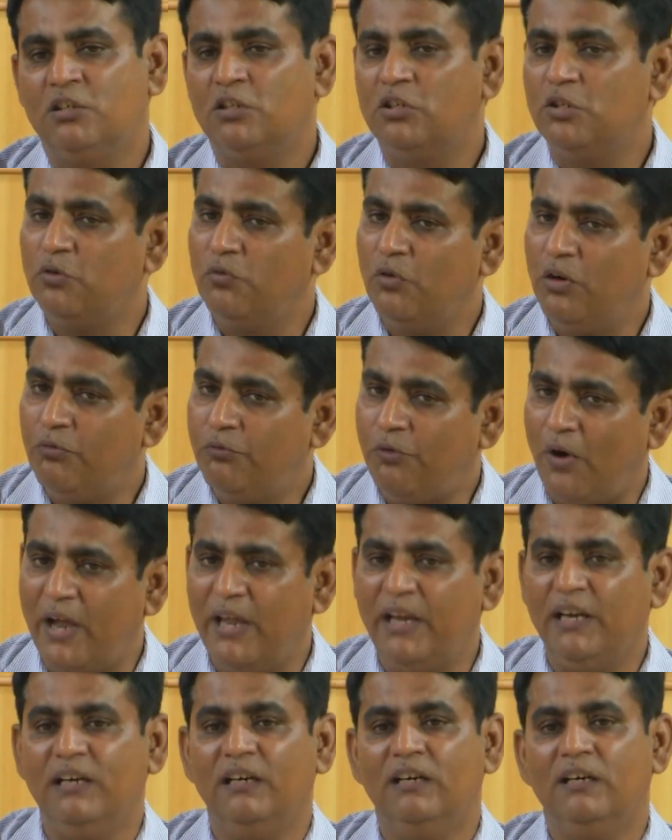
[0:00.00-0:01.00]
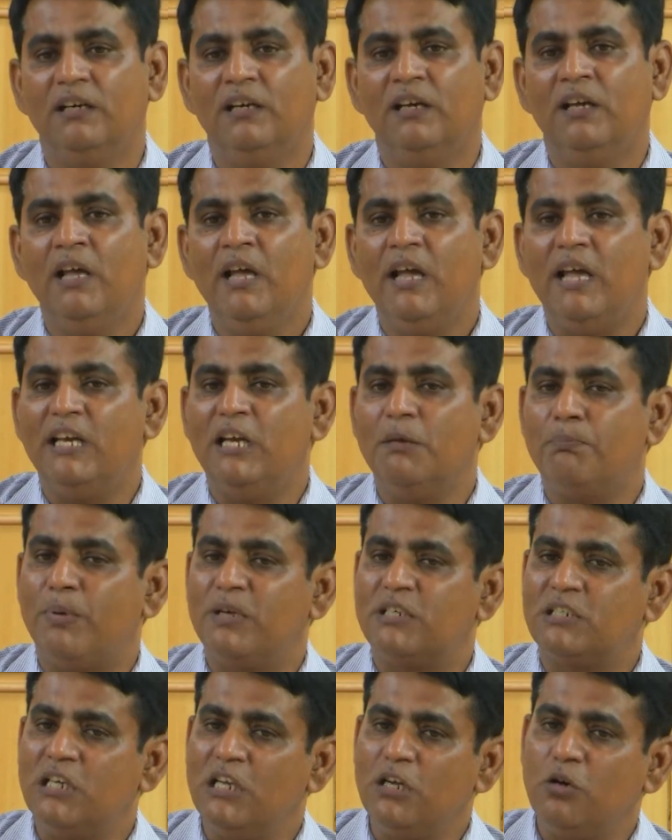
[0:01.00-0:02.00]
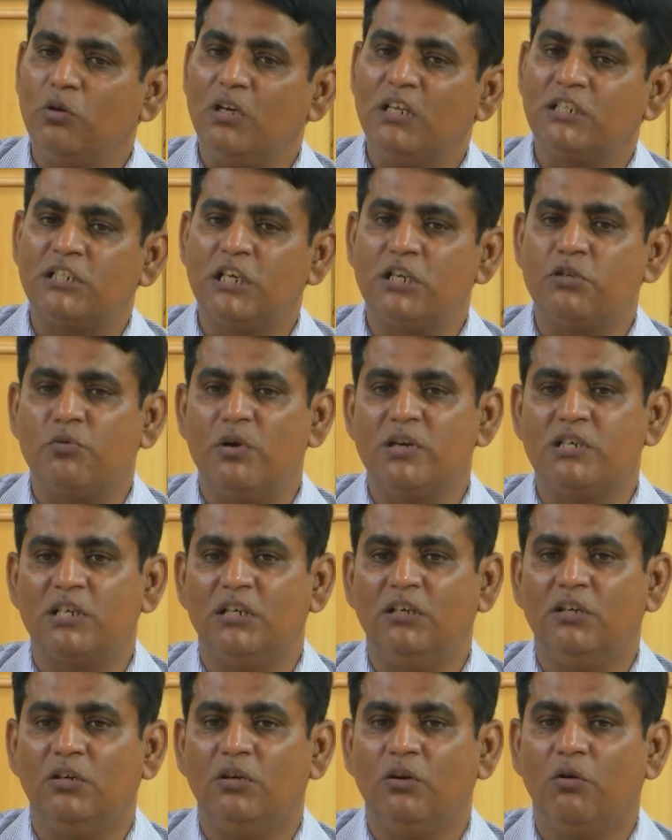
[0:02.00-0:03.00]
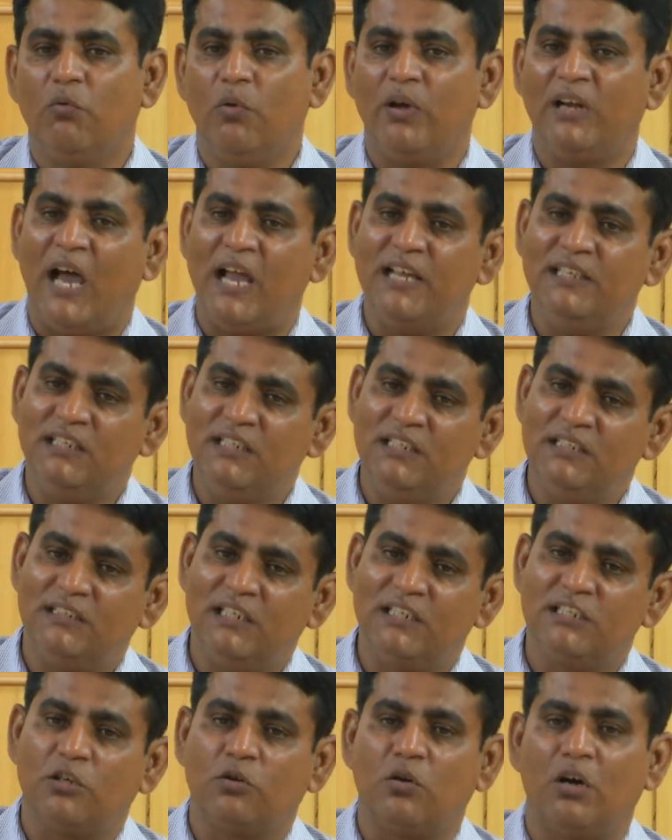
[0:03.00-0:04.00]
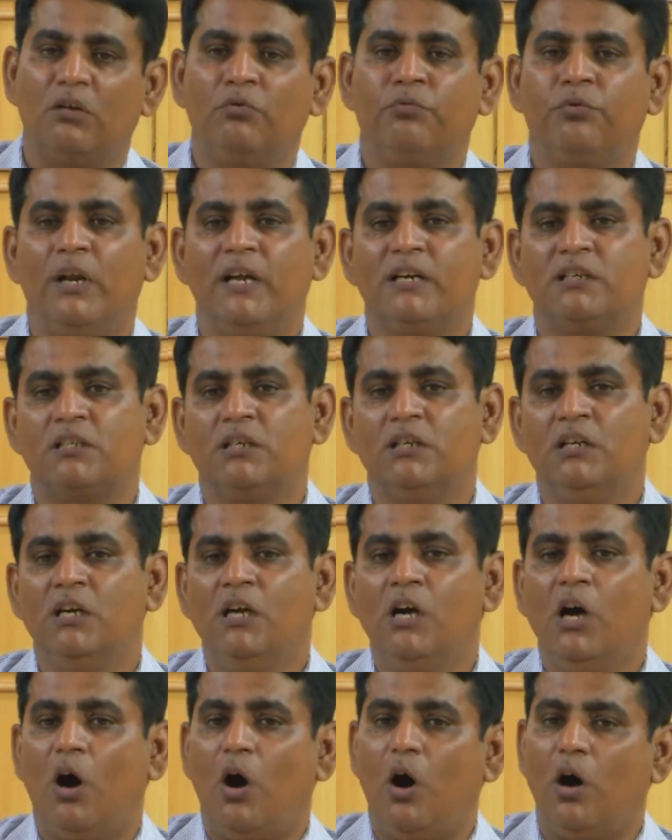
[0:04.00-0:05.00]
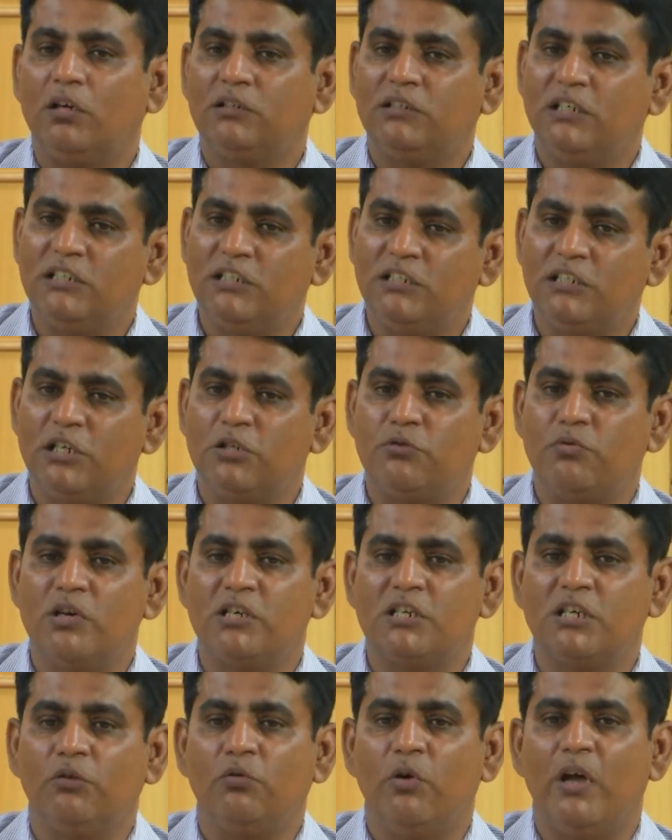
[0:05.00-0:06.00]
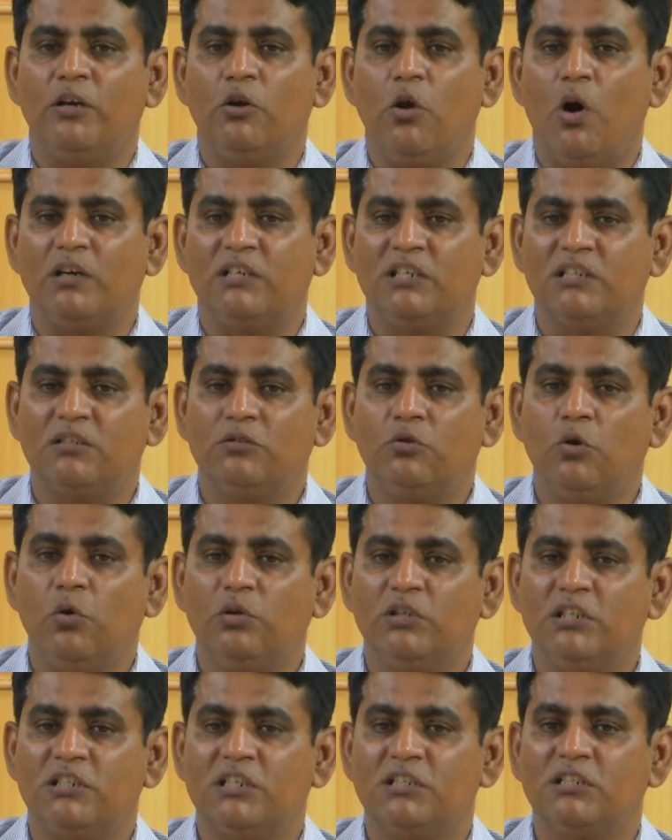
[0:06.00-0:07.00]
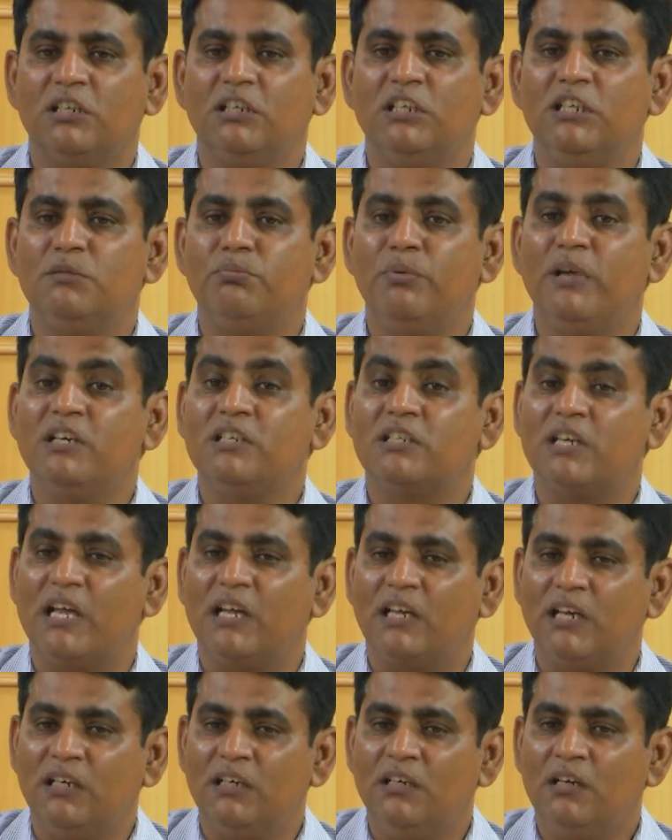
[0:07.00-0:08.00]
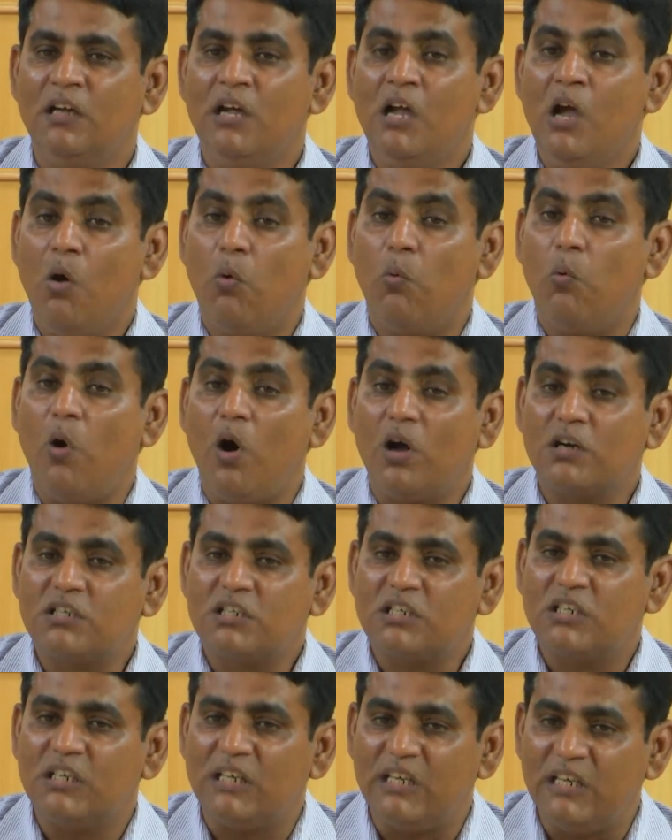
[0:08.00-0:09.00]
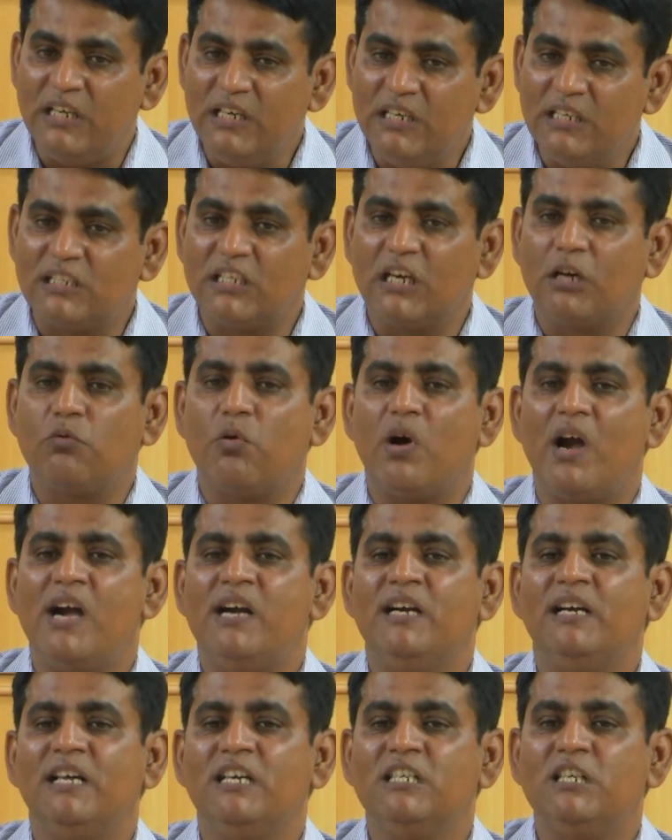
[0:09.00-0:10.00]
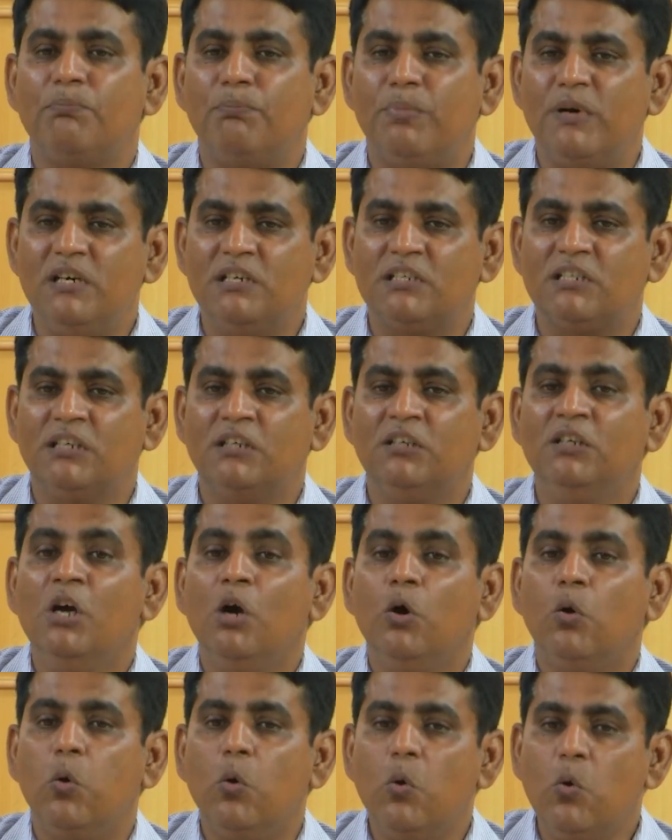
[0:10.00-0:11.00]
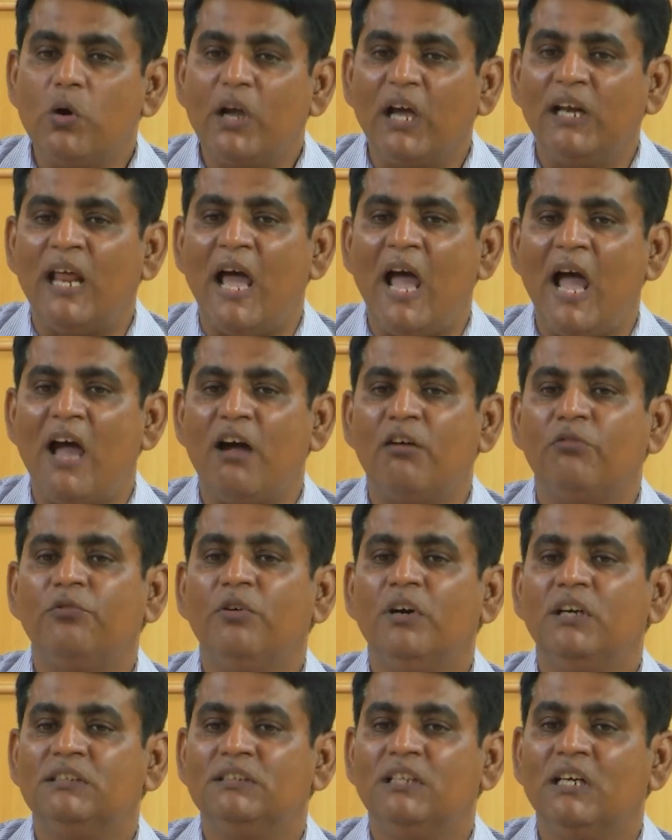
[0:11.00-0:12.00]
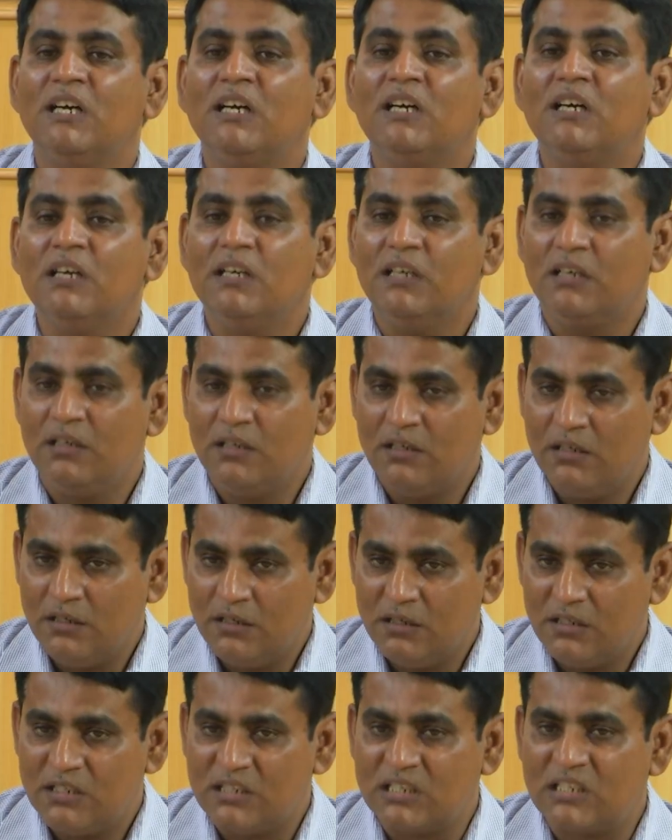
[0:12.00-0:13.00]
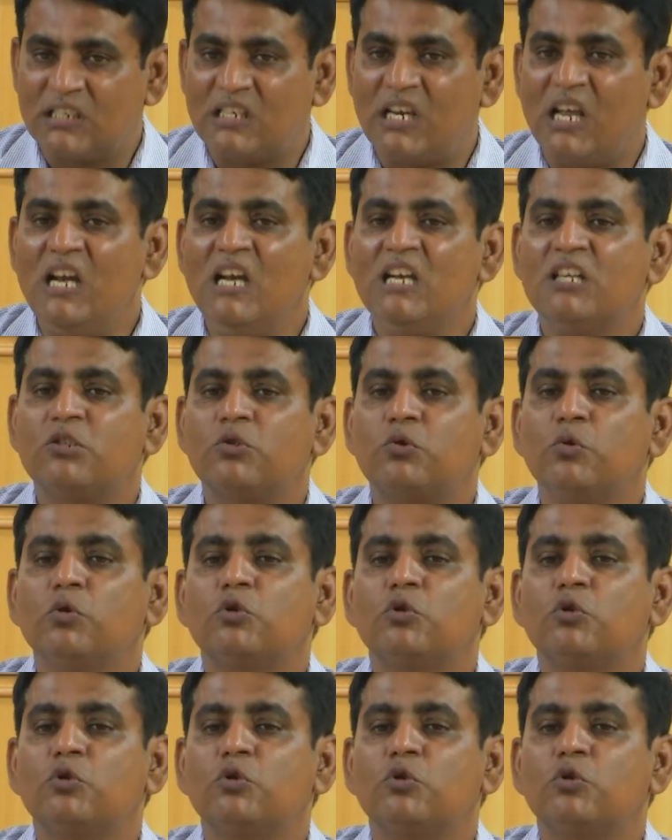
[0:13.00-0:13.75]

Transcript: You will find in a particular situation when either there is a conflict or there is a situation where no decision is being taken, what is required is a person who can have the skills to